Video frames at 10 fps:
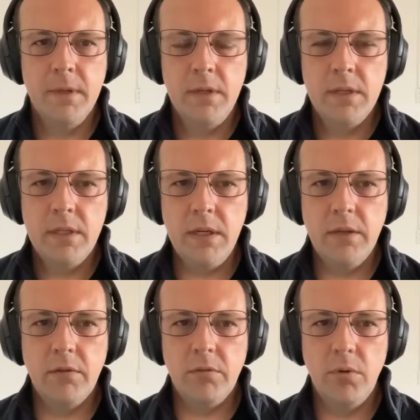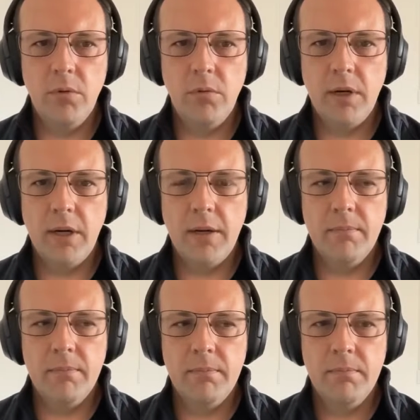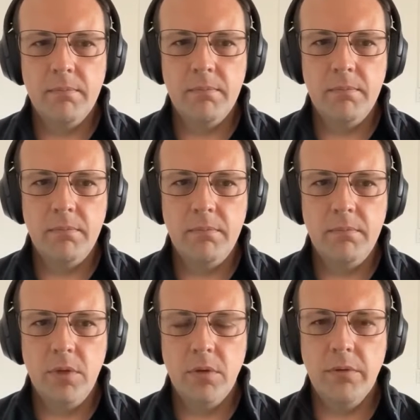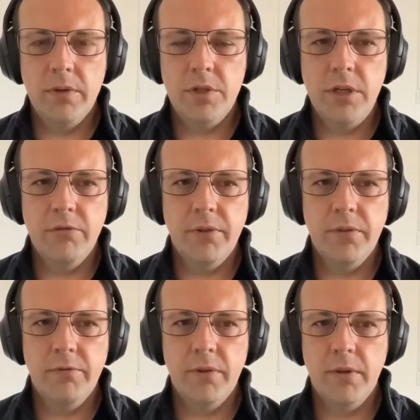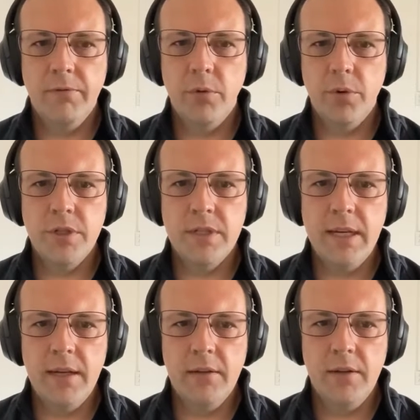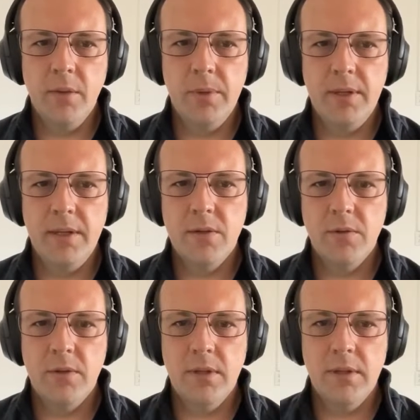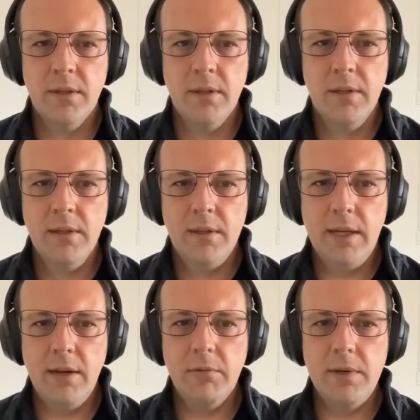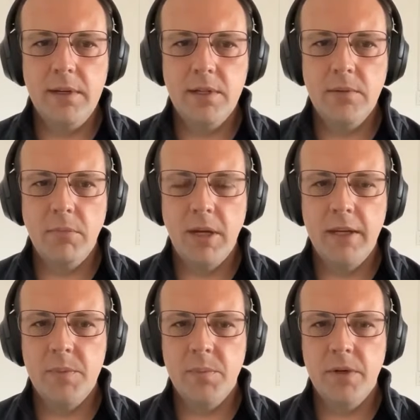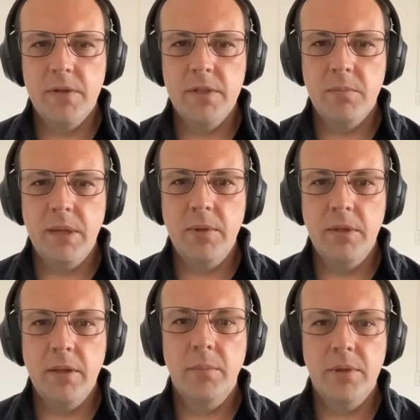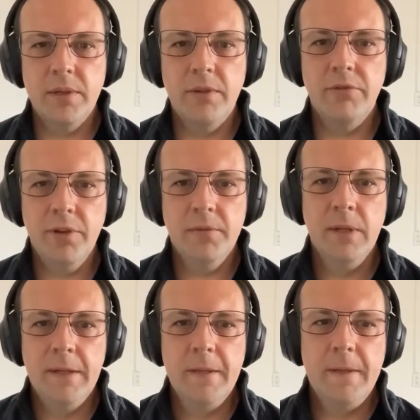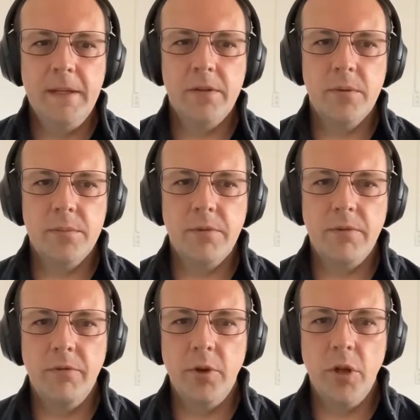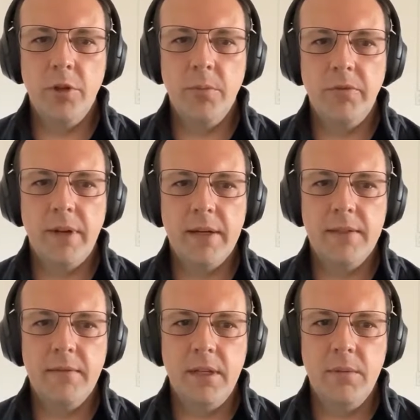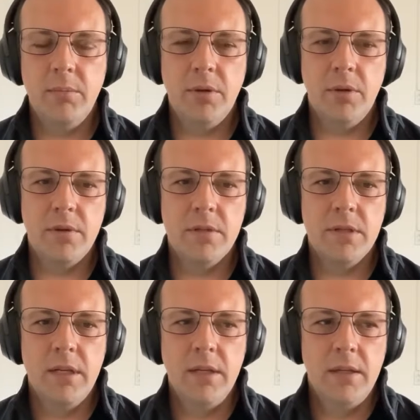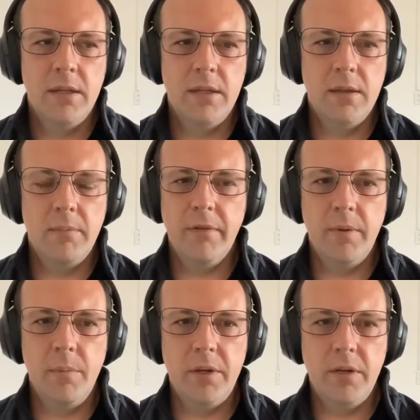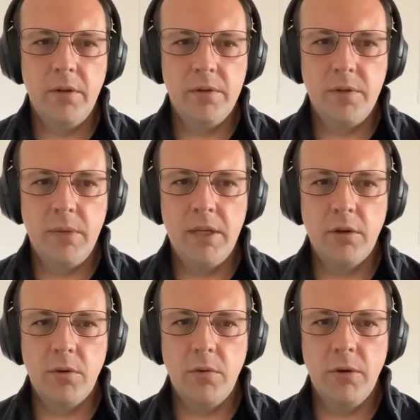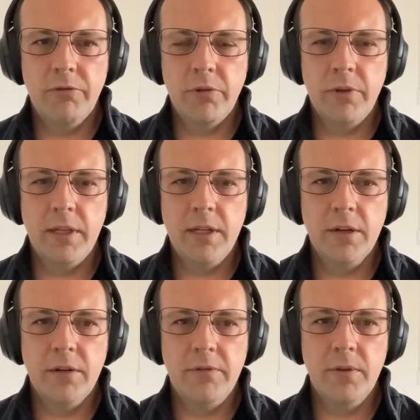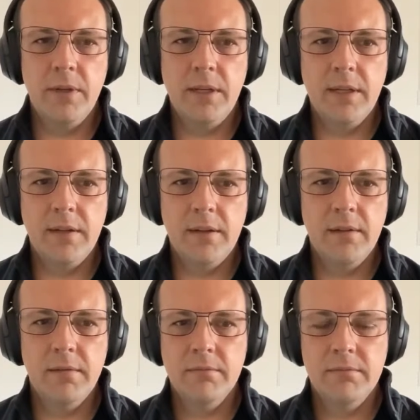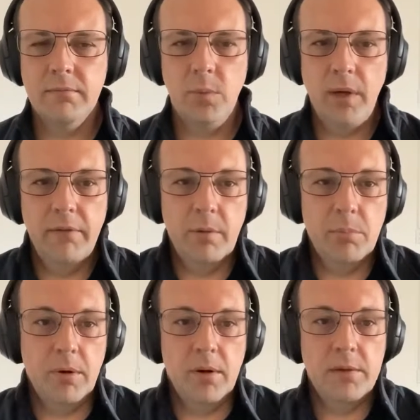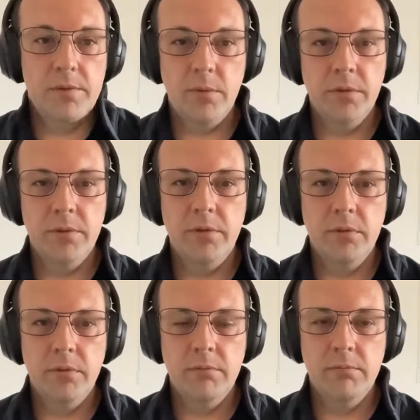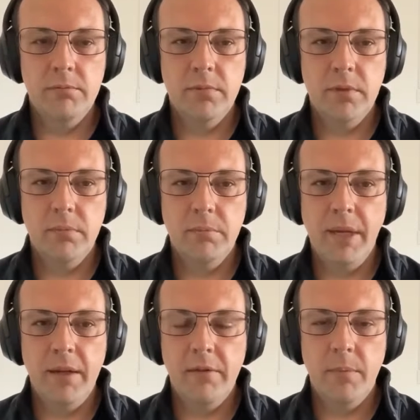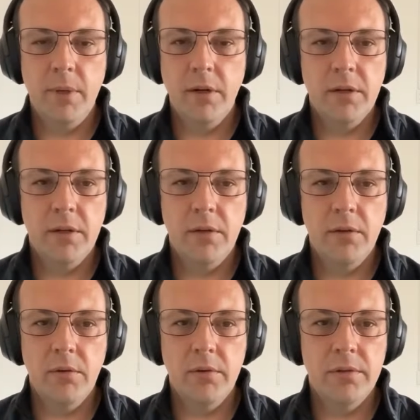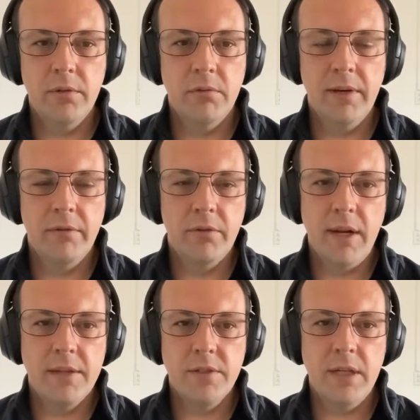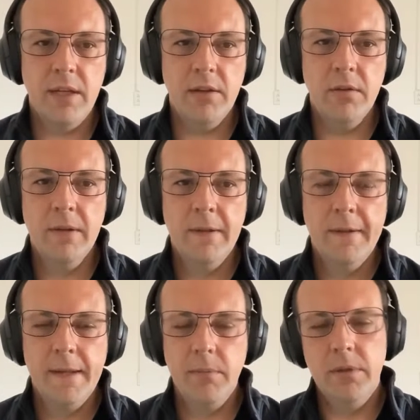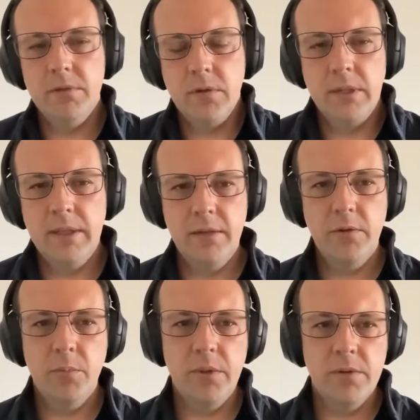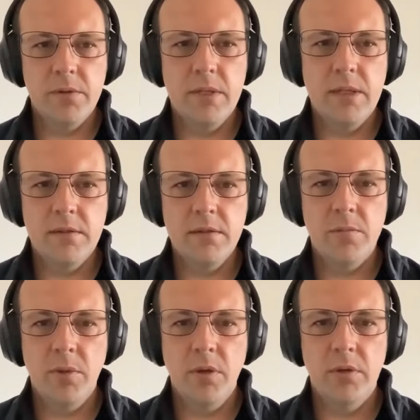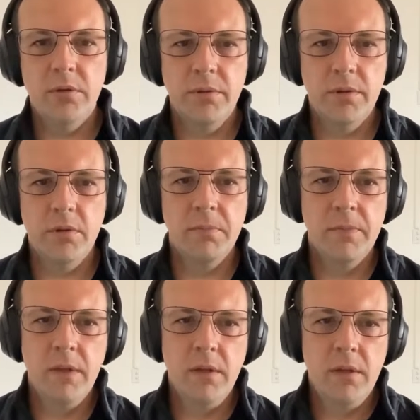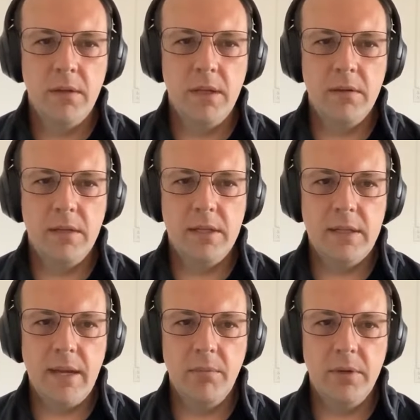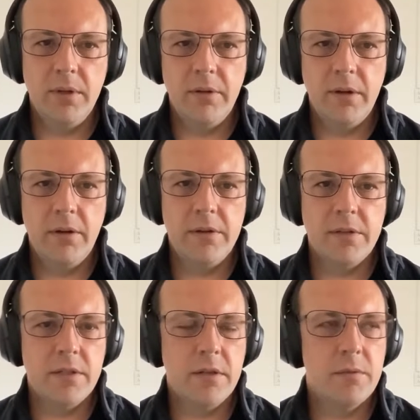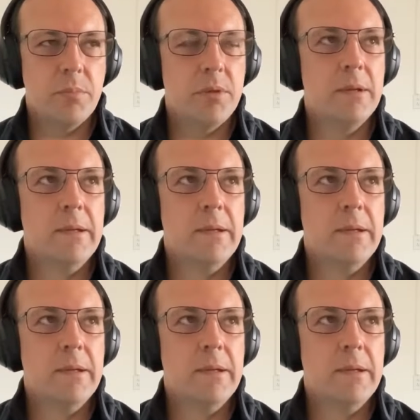sitting in the role where I'm the chief of a Fortune 10 company. So the outreach and my experience is maybe a little bit different in terms of the volume of activity, because everybody knows you make your quota for the year if you can get a whatever product sold to the Bank of America or to whatever at scale. I mean, certainly they do POCs and smaller, they dabble in other areas and such, but